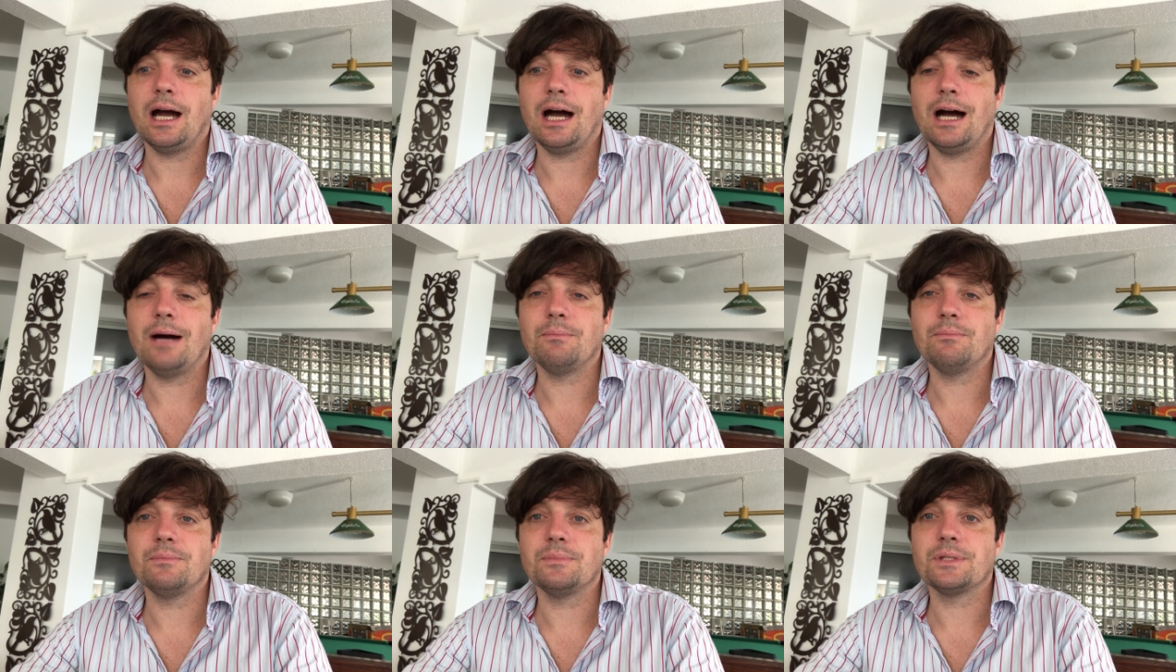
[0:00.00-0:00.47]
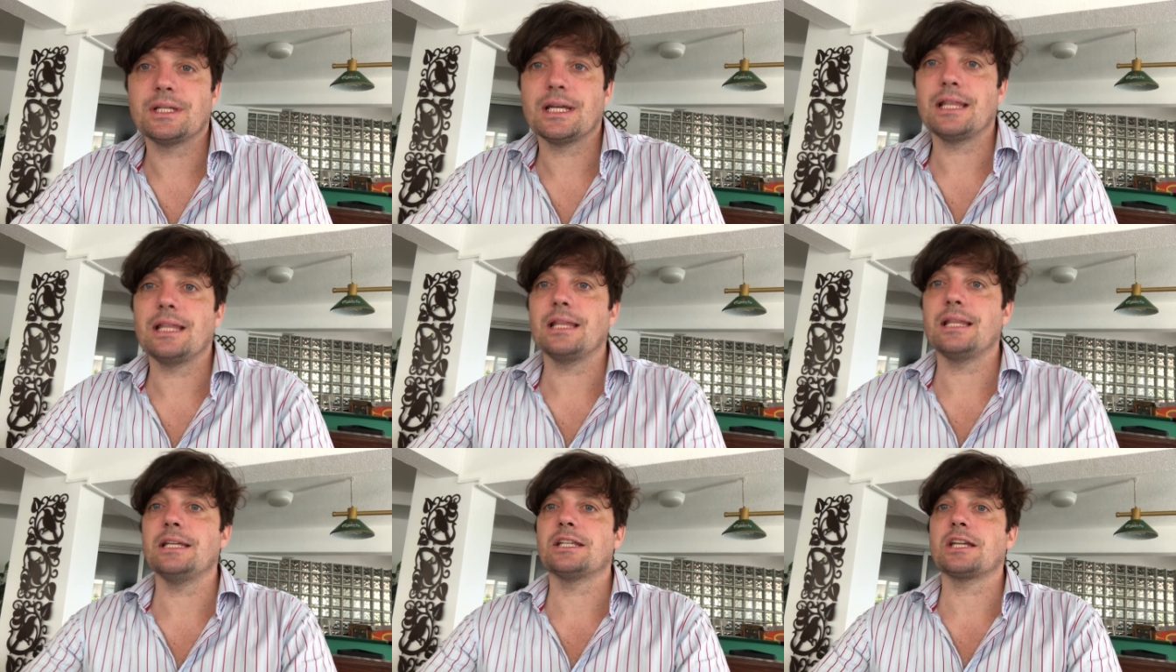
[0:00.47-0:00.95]
Um,
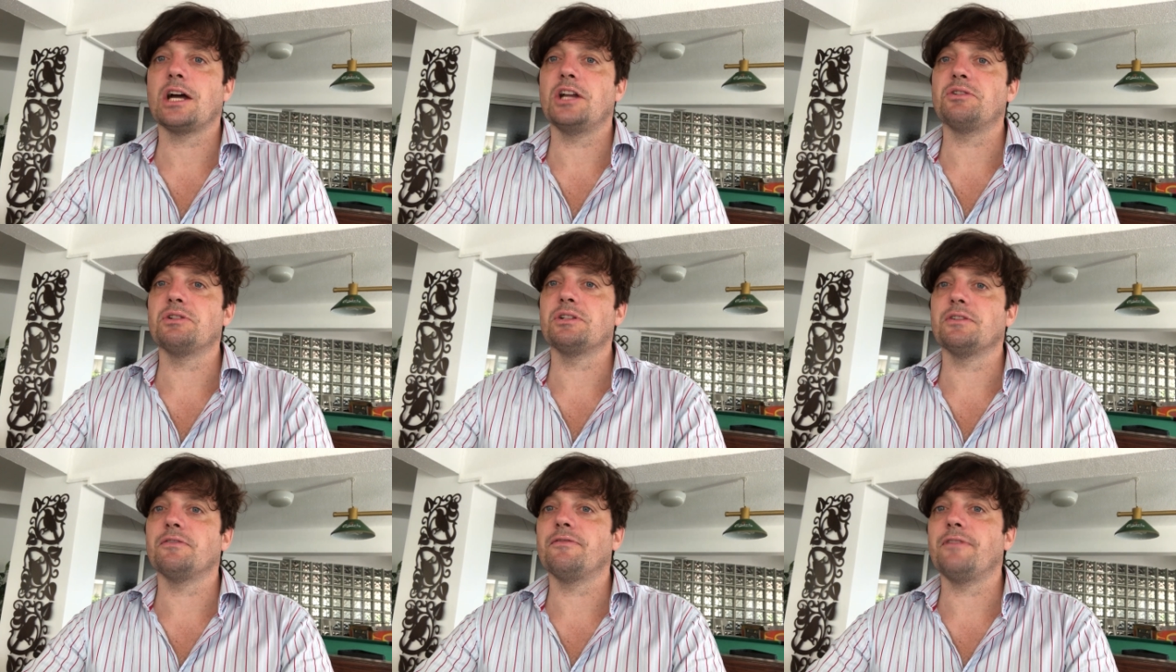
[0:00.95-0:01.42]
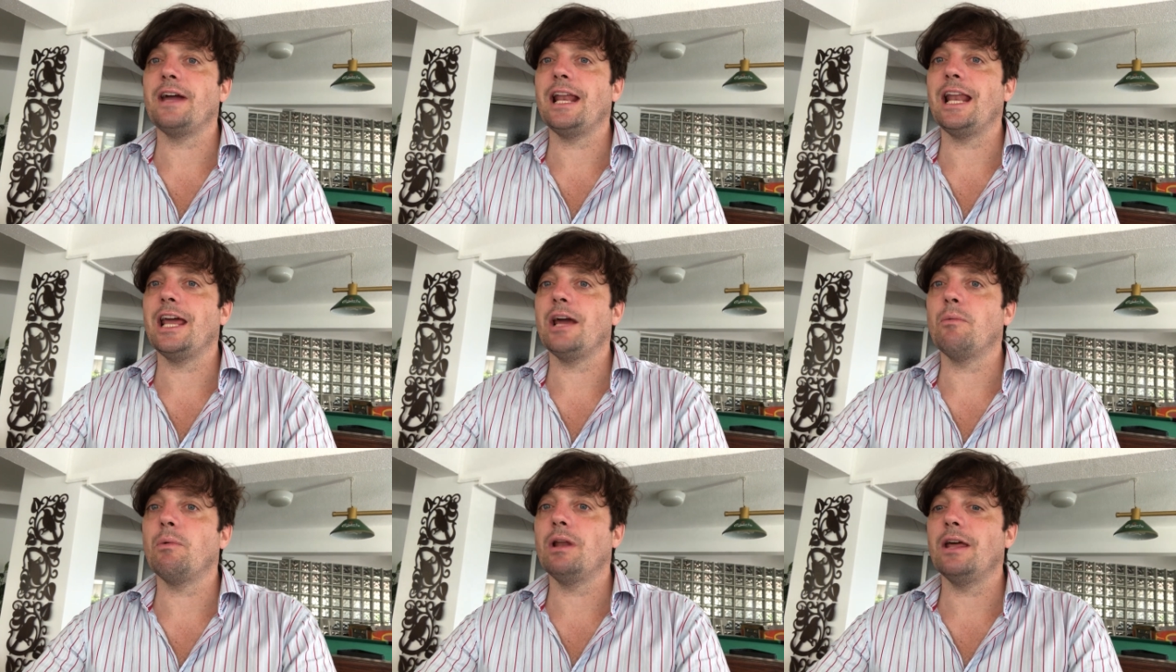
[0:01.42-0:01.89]
say that these countries are
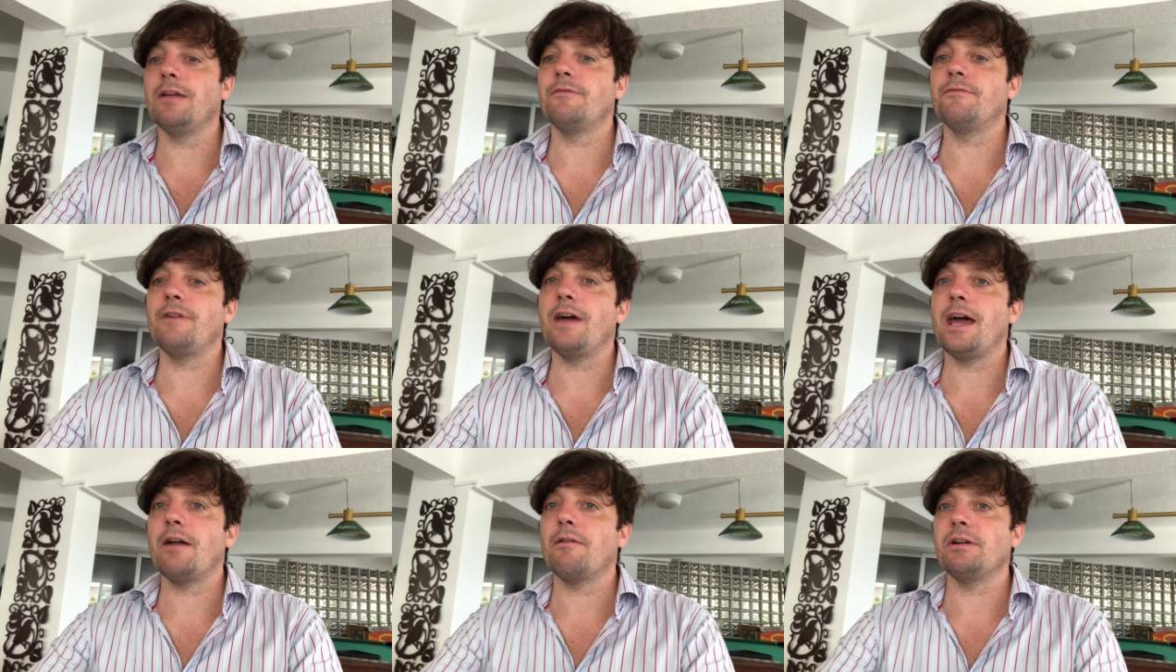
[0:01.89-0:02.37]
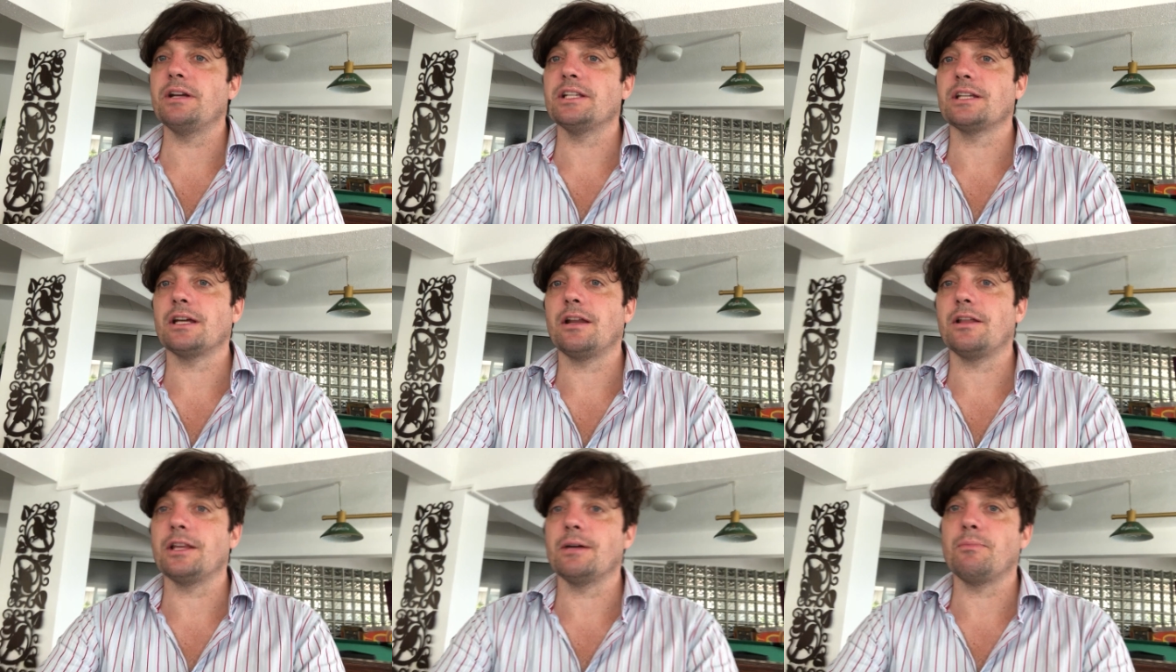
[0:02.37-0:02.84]
failing. Well, it
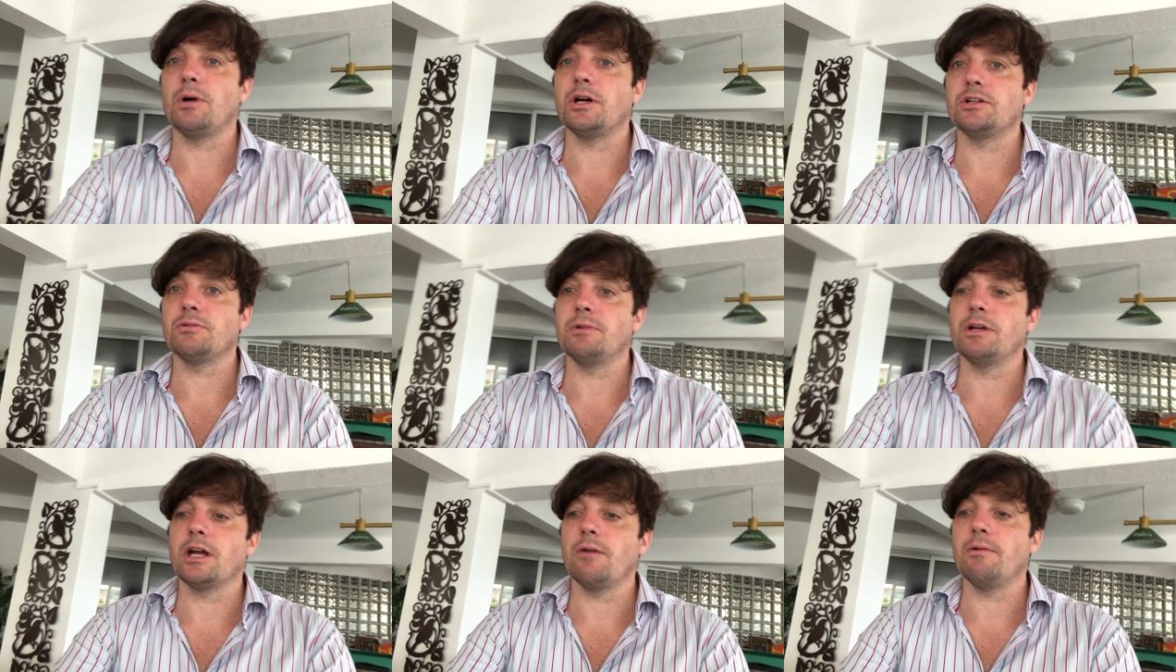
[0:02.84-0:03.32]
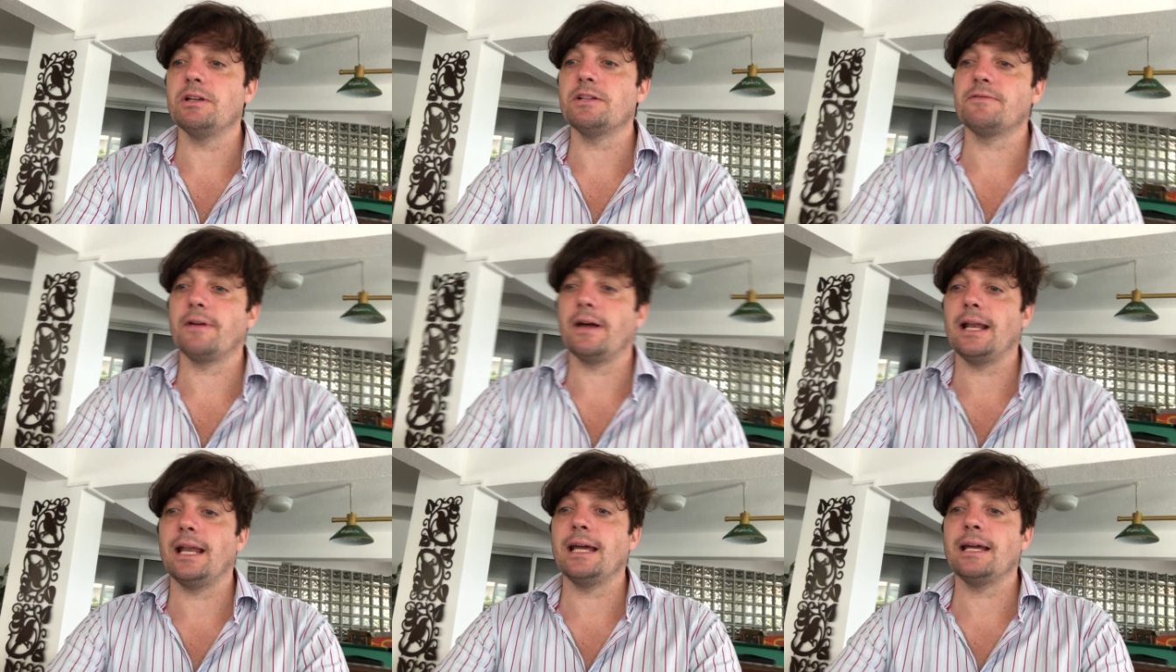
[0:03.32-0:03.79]
varies. I don't think Puerto Rico is
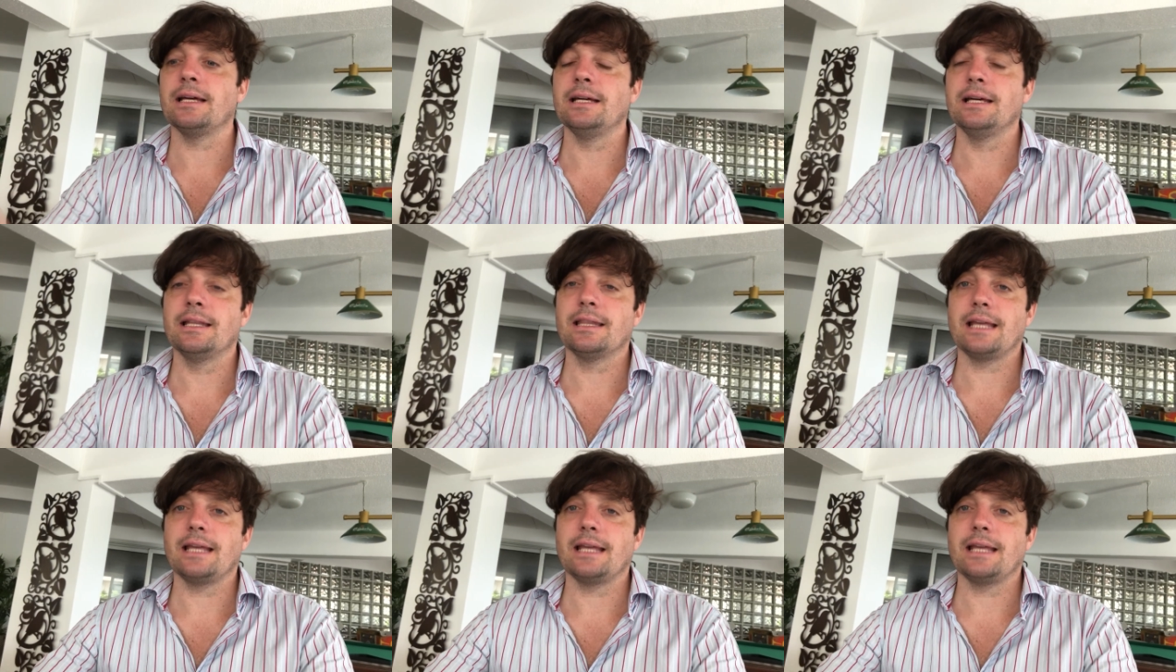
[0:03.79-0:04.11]
failing.